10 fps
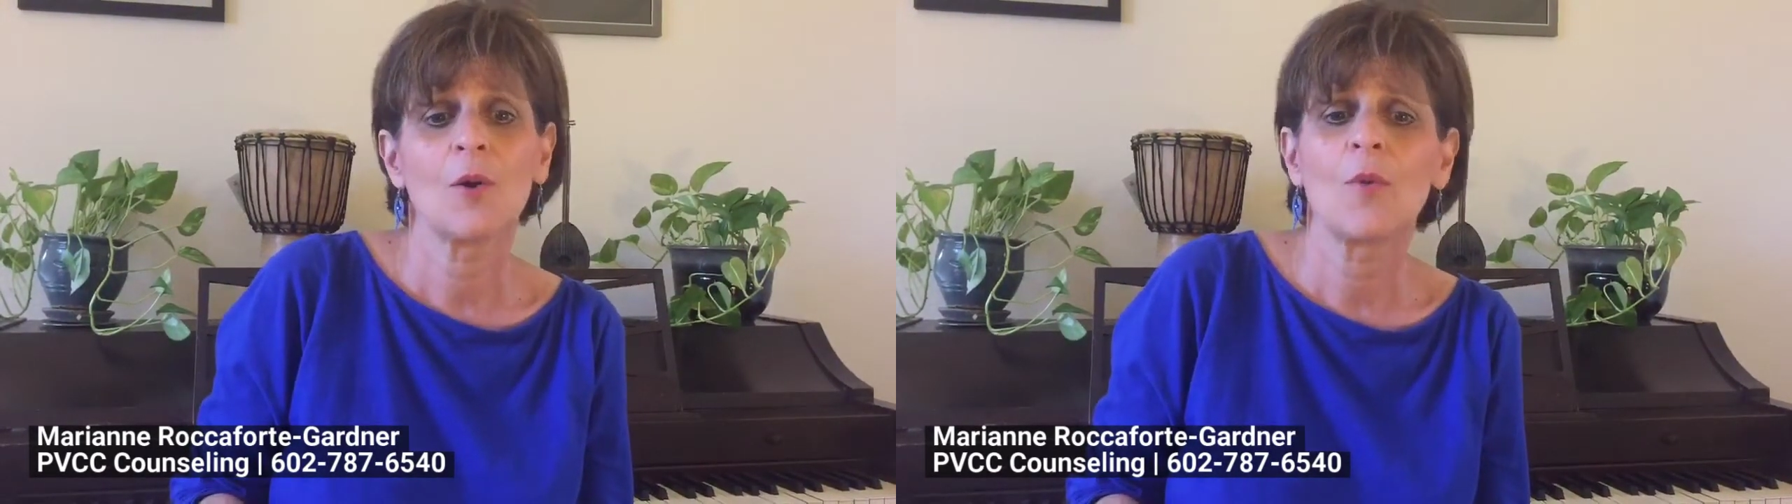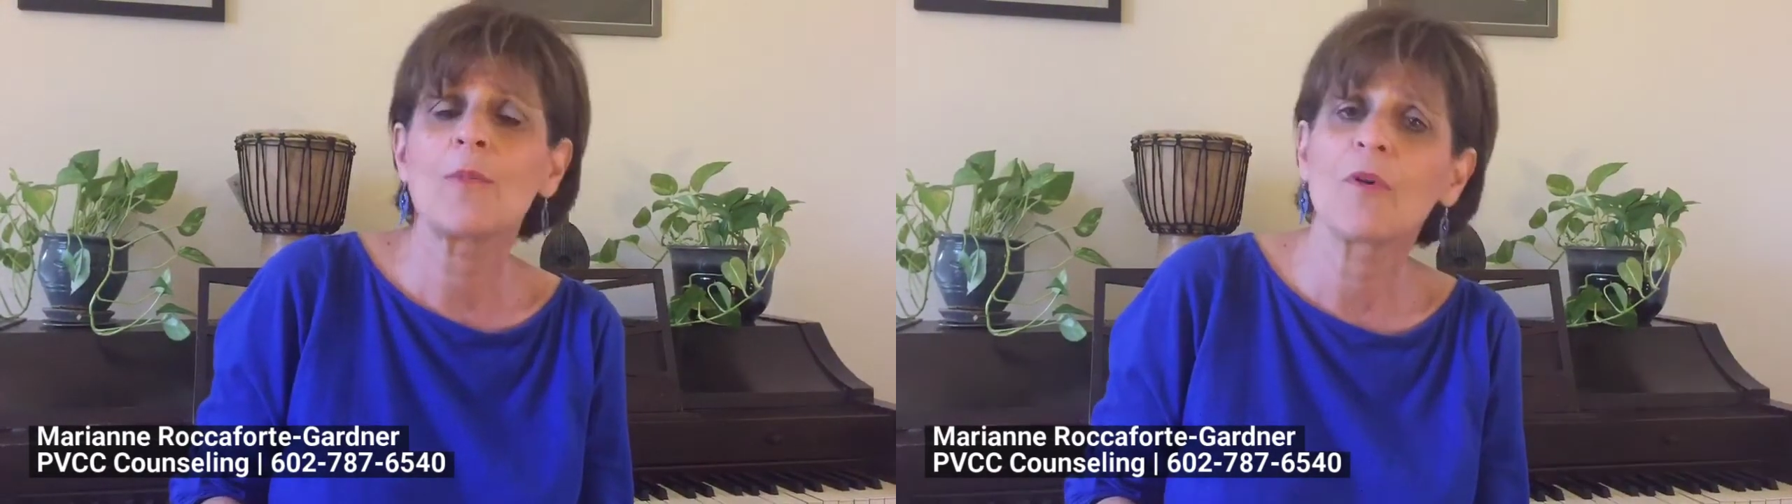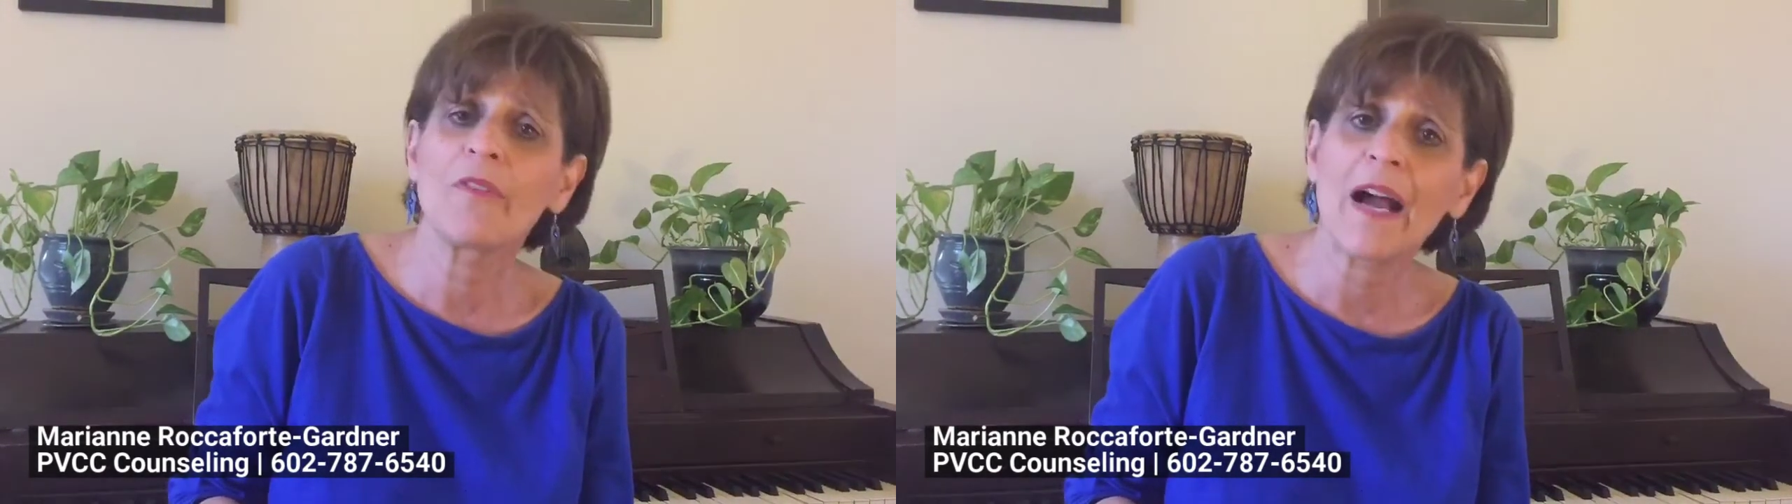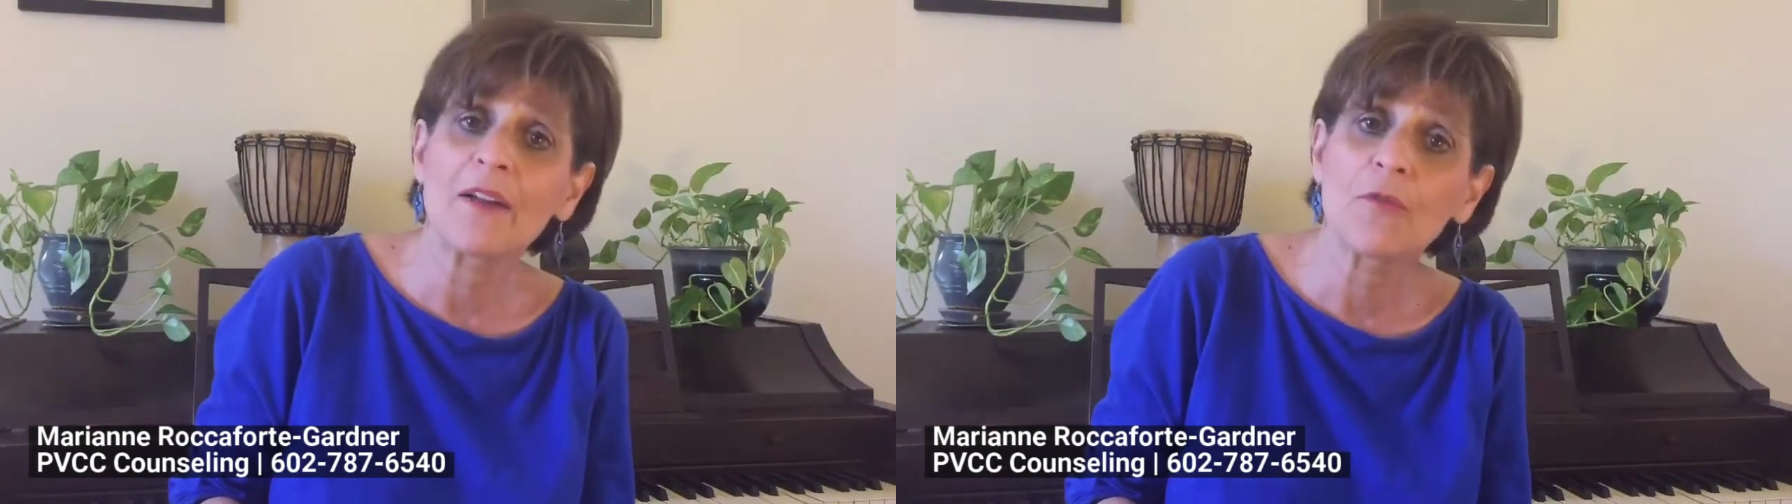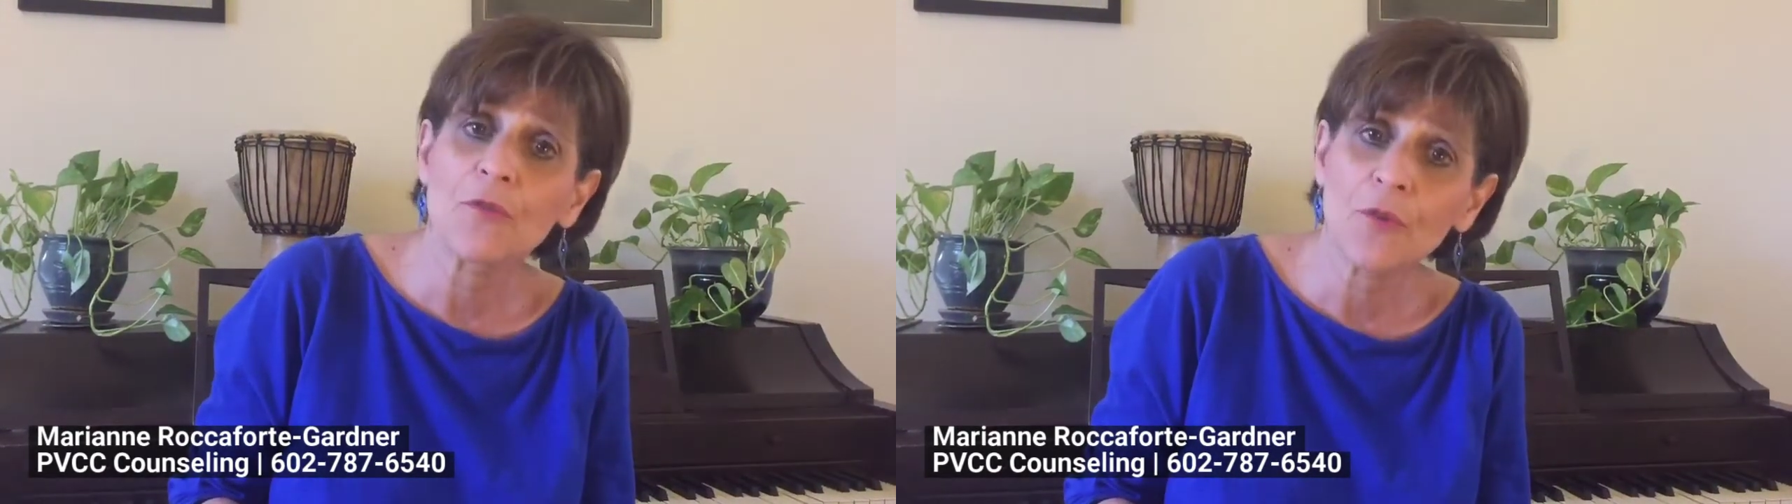We
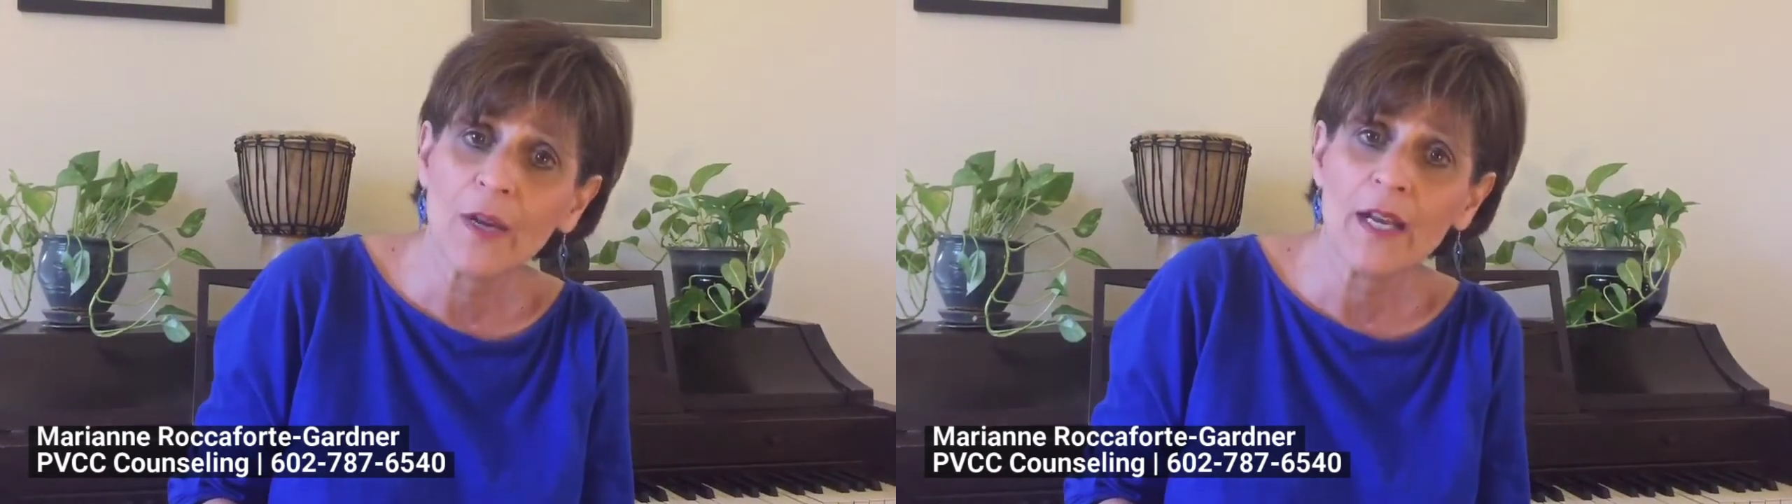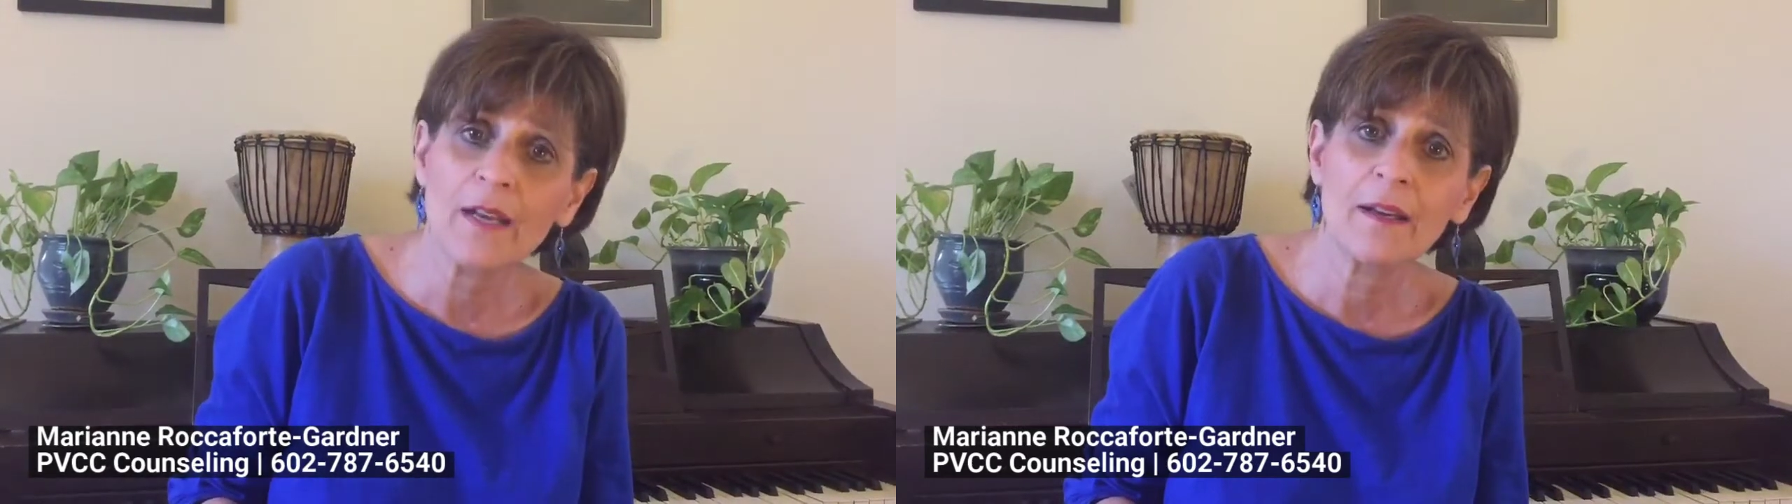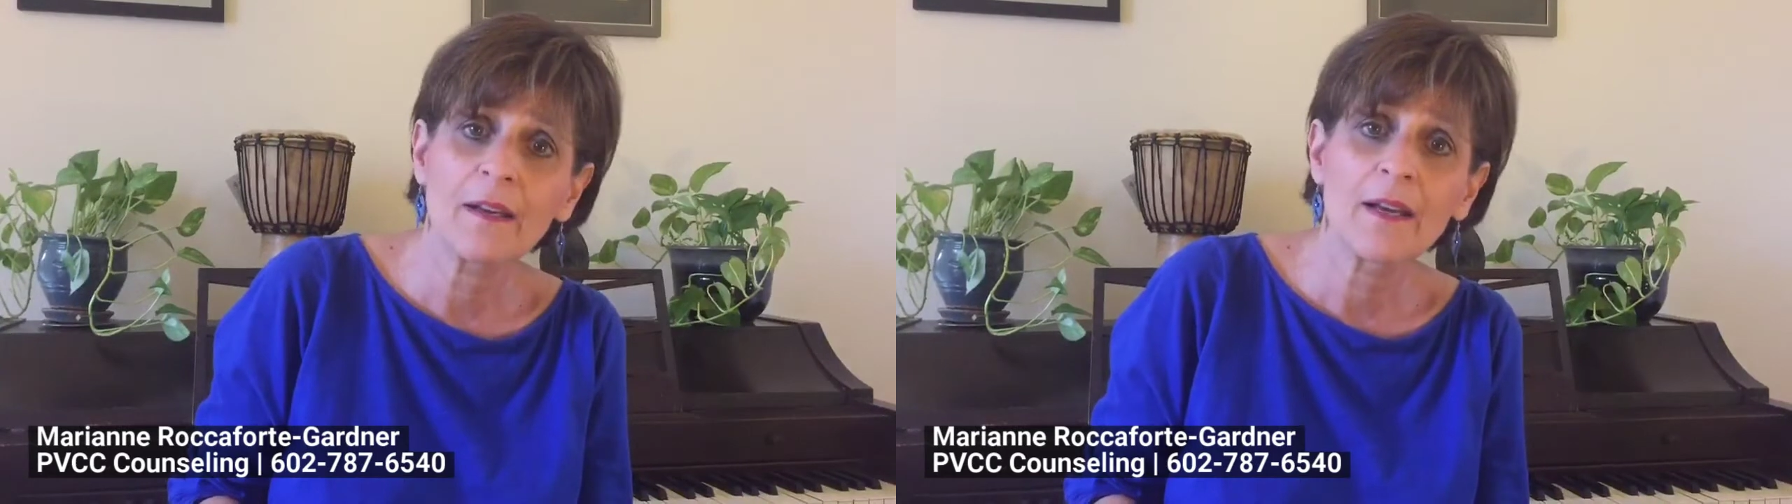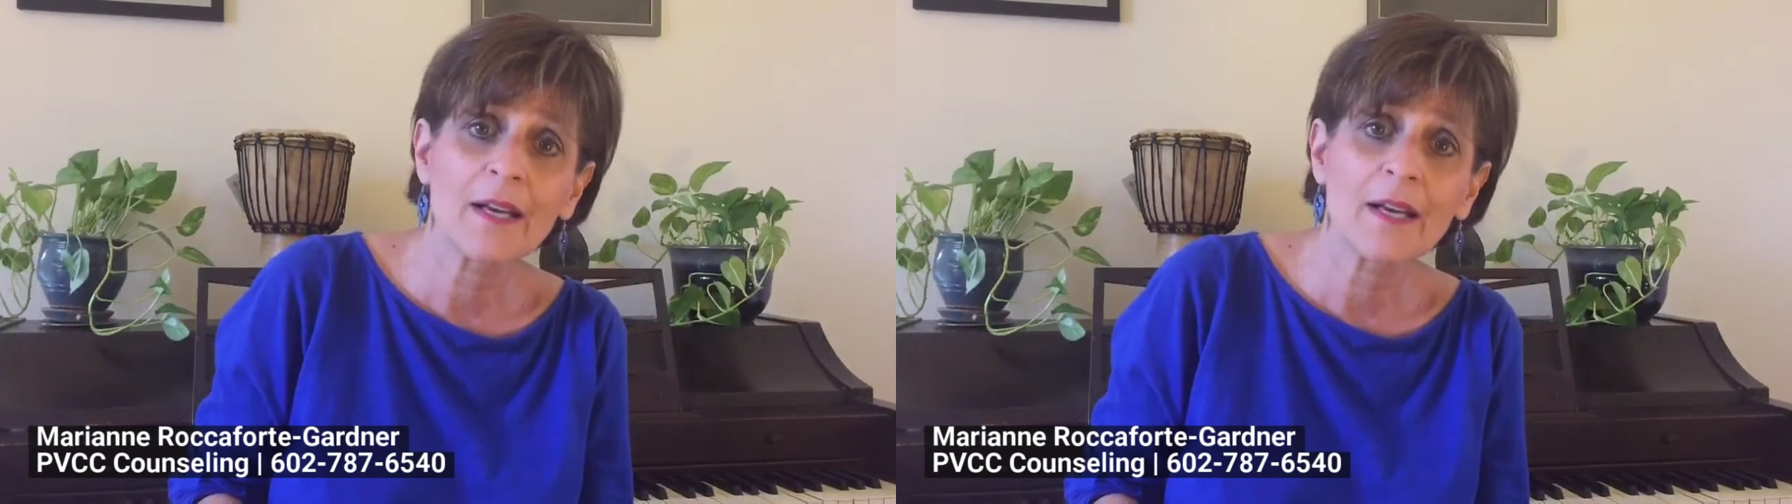provide free,